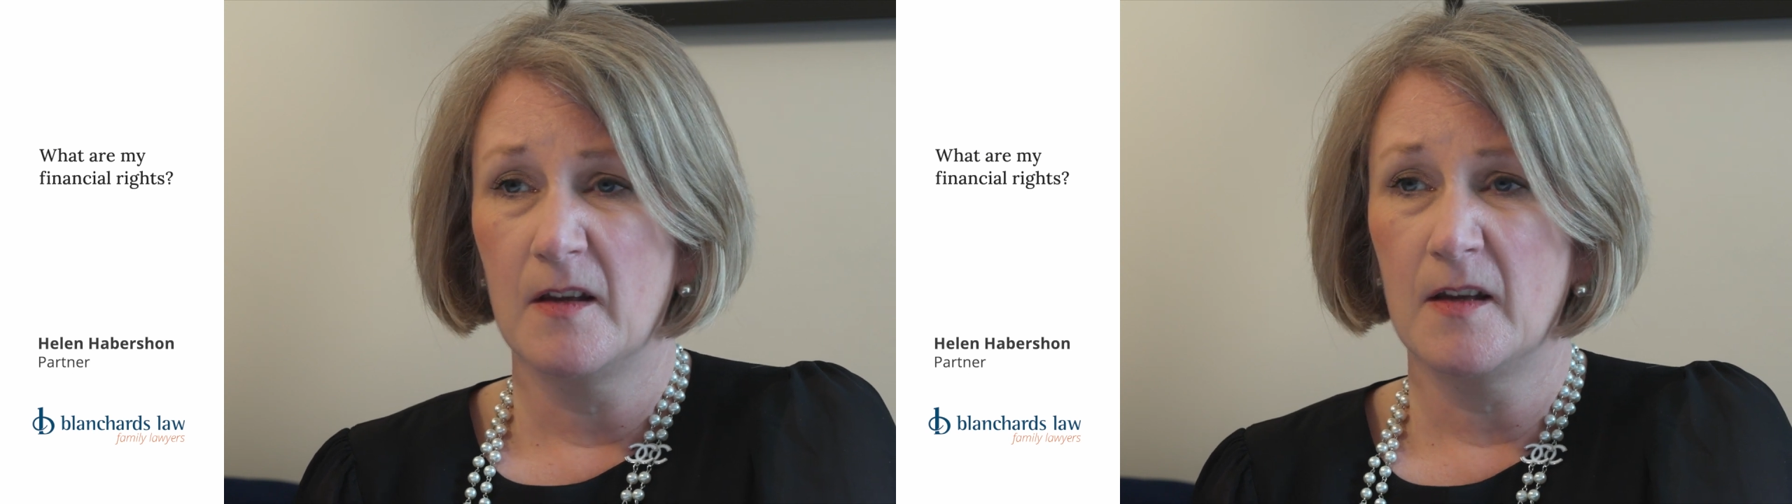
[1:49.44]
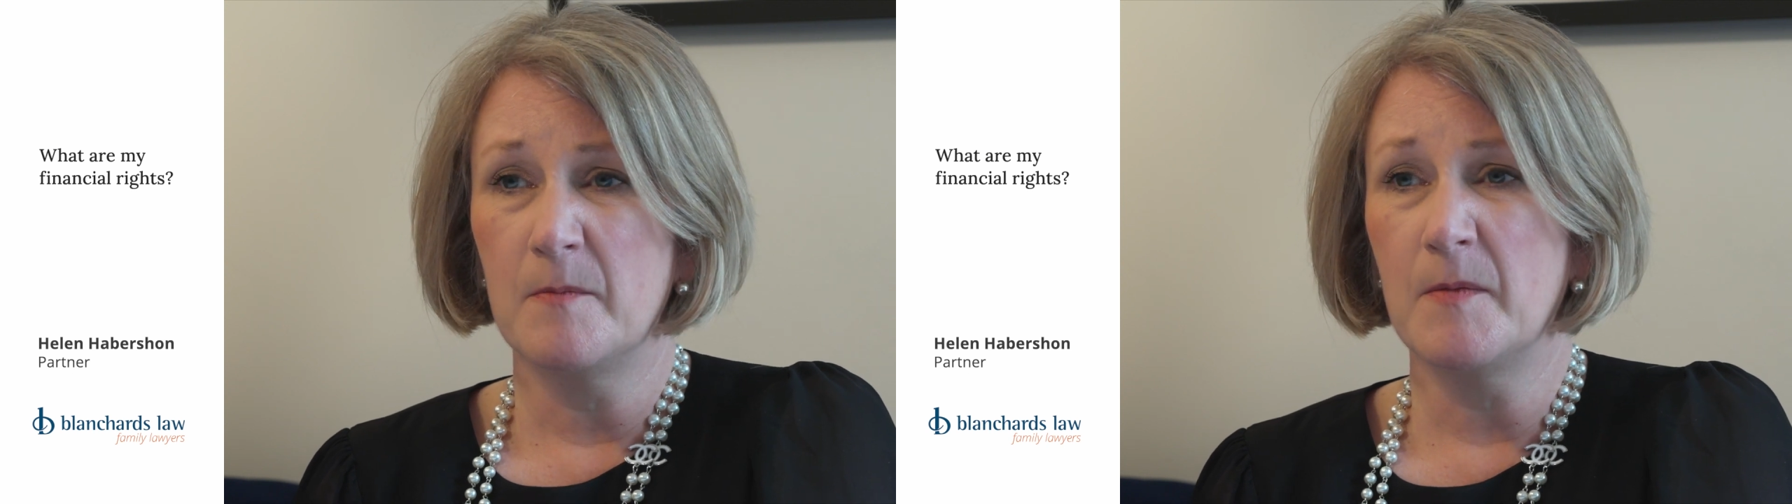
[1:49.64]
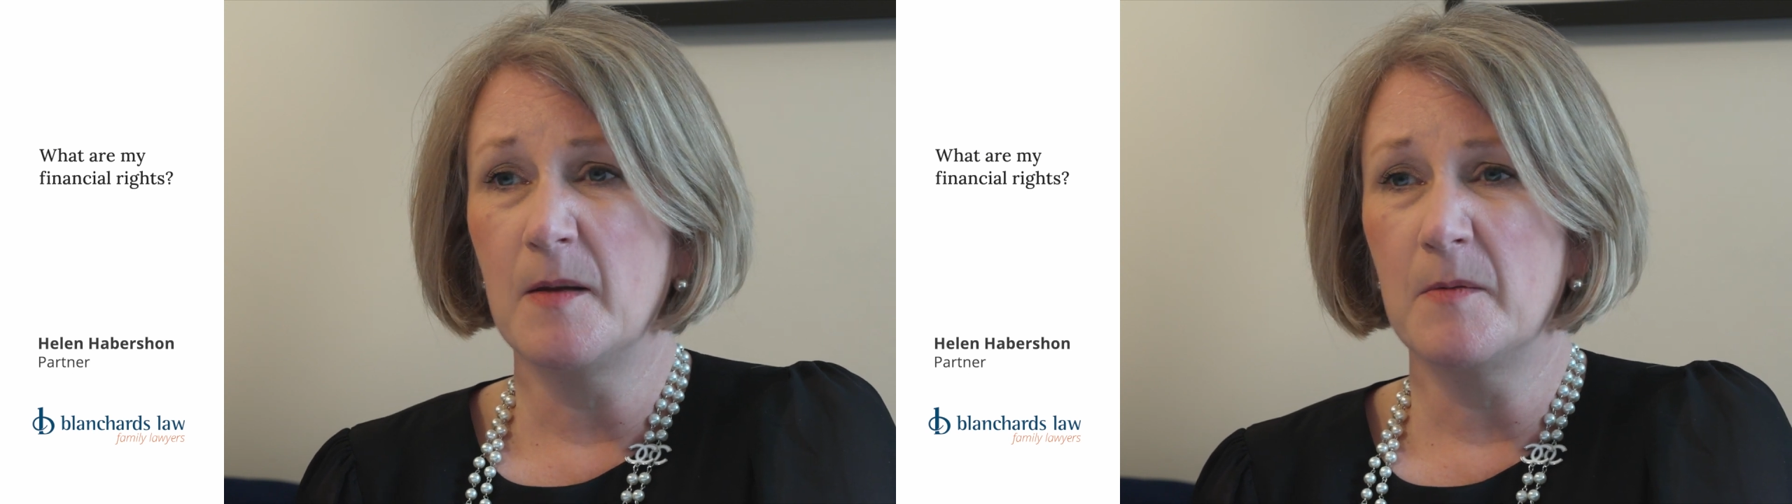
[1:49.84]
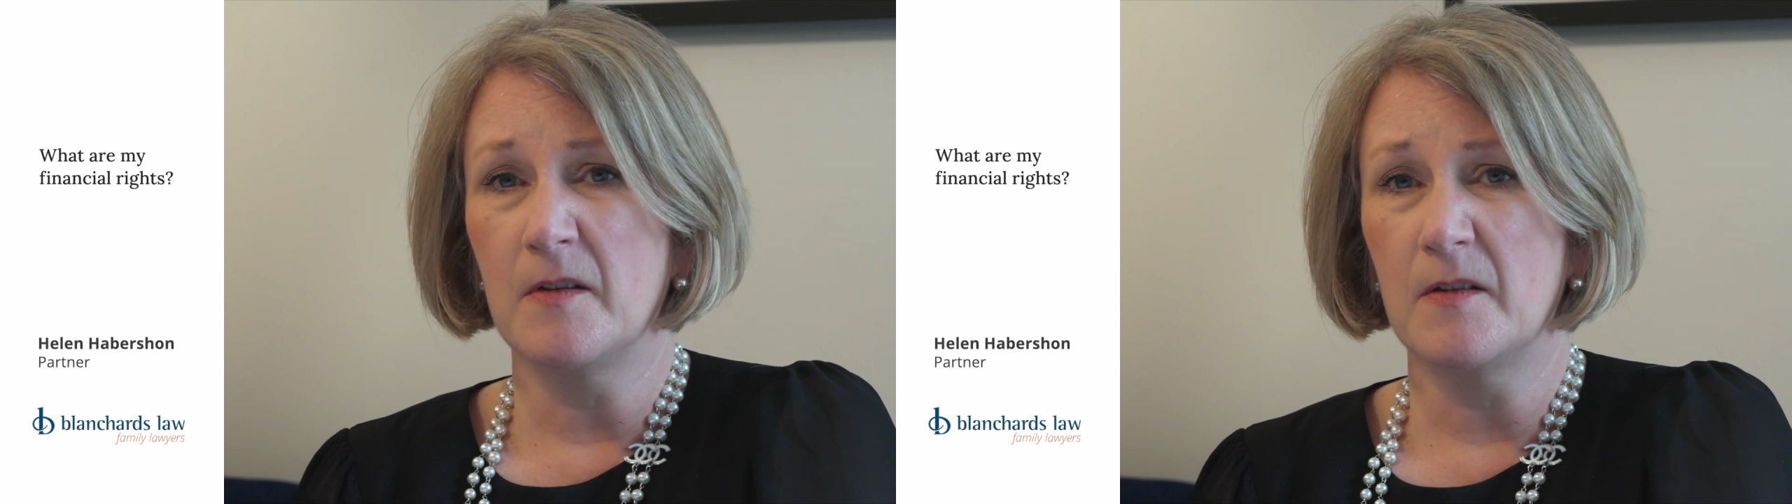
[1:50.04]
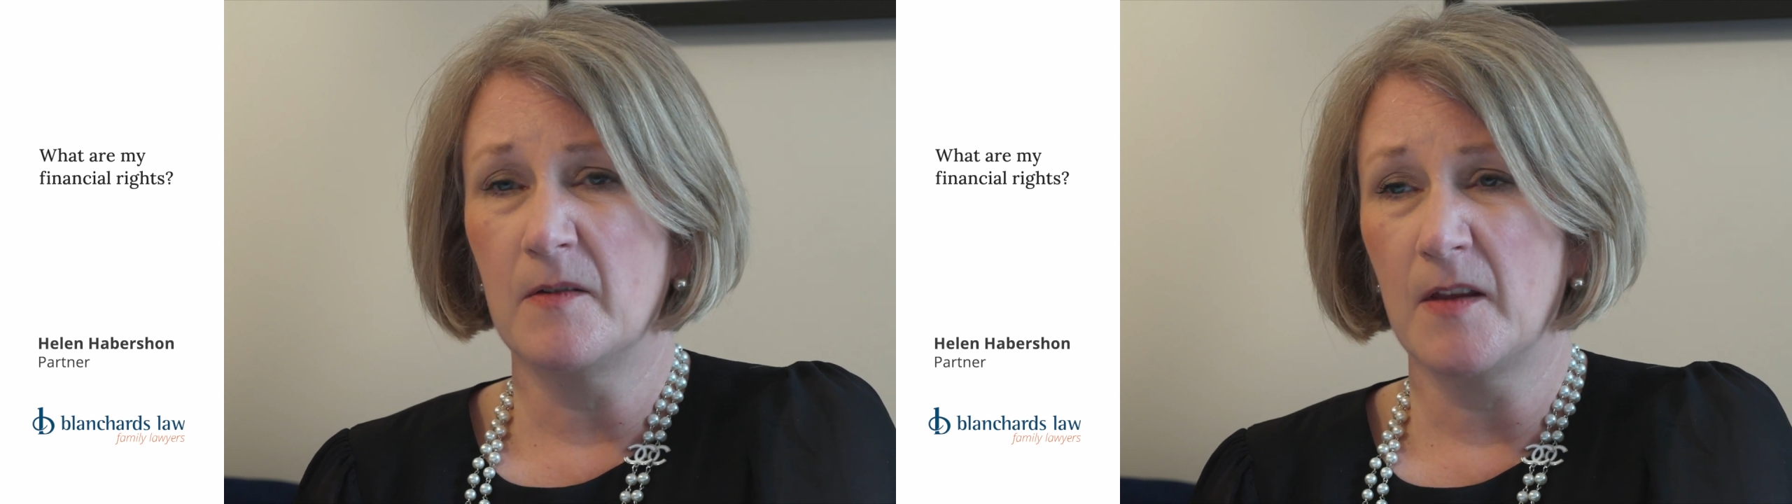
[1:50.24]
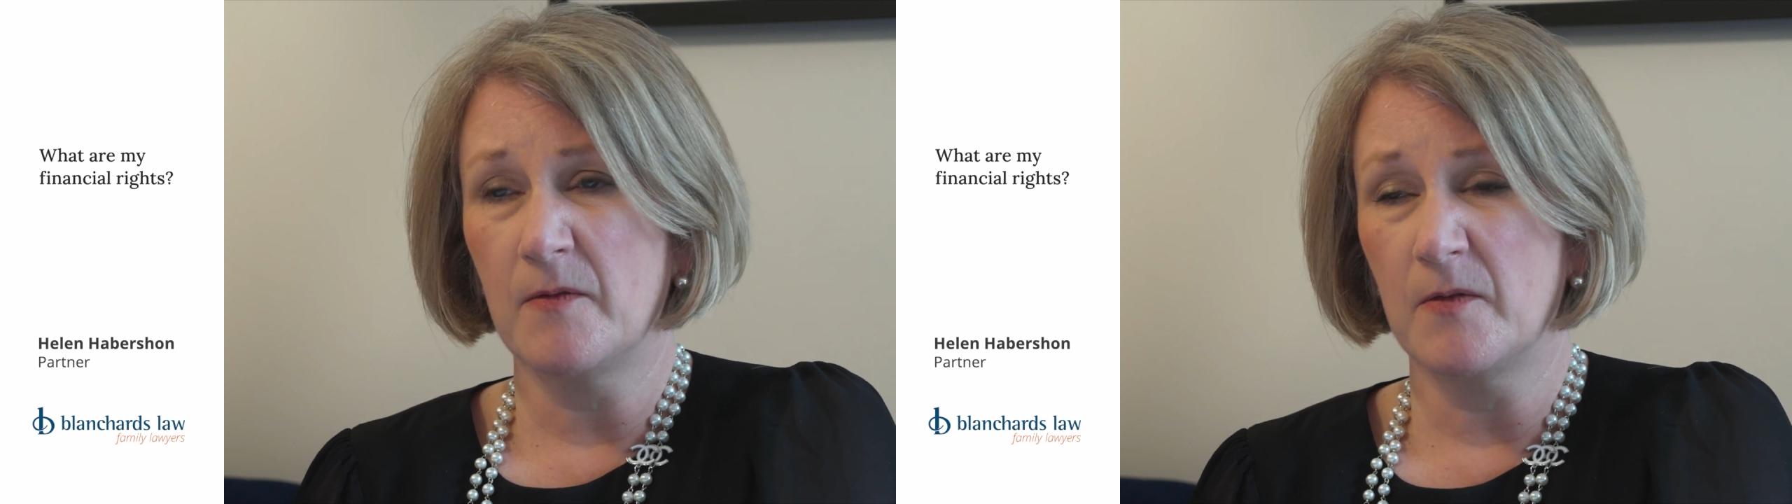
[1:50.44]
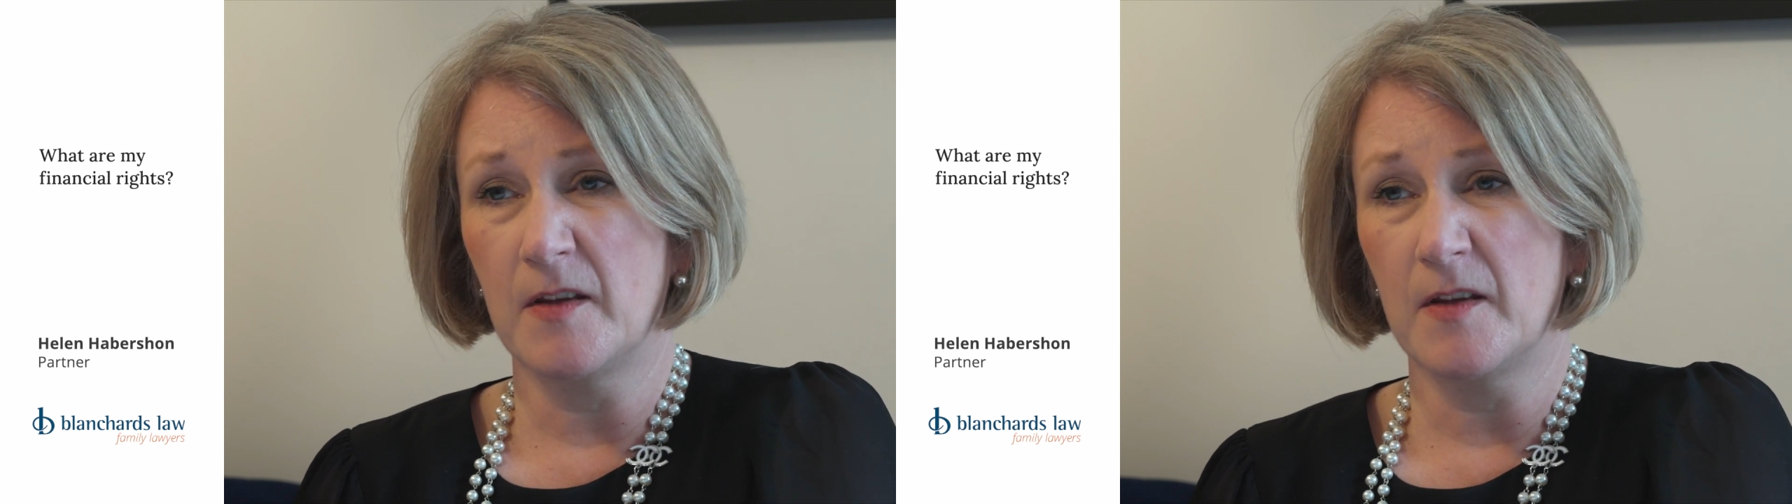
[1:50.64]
And it may be that, therefore,